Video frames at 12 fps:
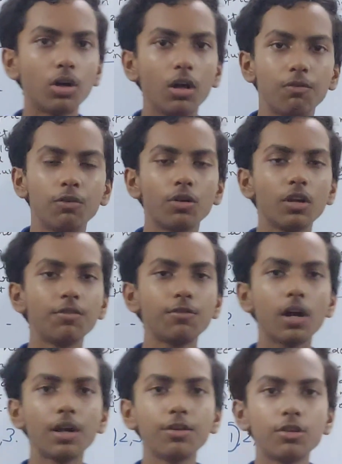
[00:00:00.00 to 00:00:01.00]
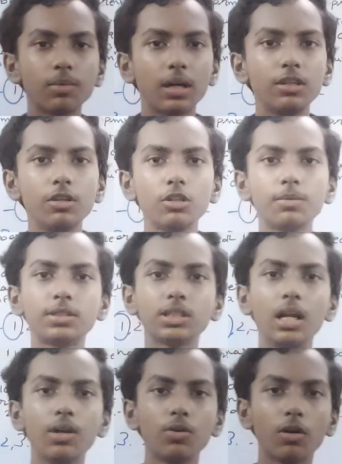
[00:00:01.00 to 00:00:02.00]
is all for today. If you are new to my YouTube
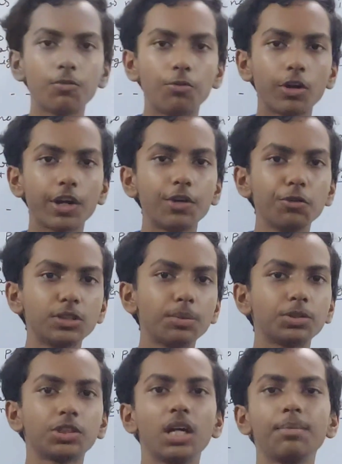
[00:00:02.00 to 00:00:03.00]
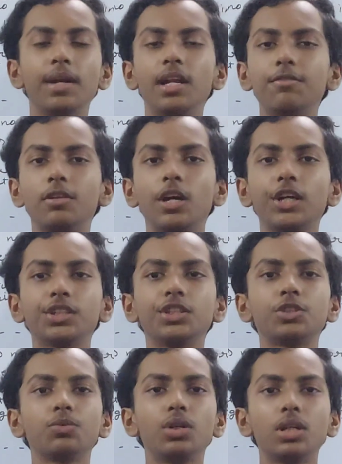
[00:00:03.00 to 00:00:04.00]
channel, do not forget to subscribe and leave a like
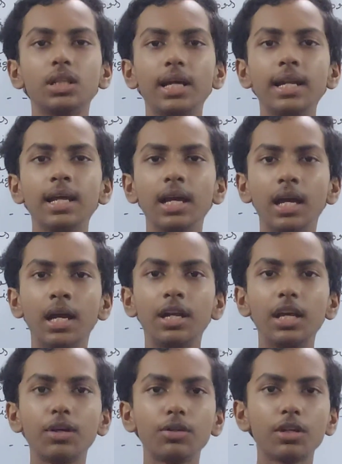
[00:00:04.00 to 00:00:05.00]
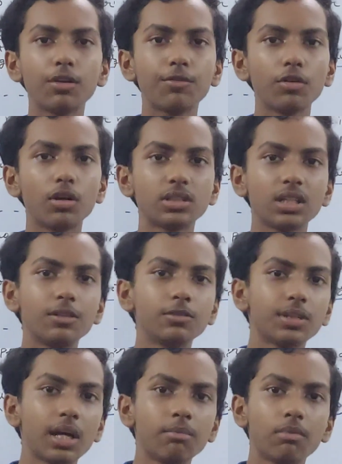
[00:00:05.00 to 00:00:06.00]
on this one. Till then, take good care of
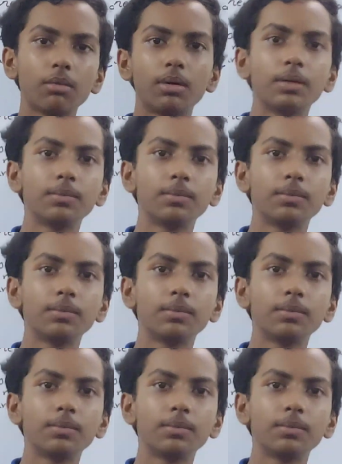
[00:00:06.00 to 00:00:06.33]
yourselves and bye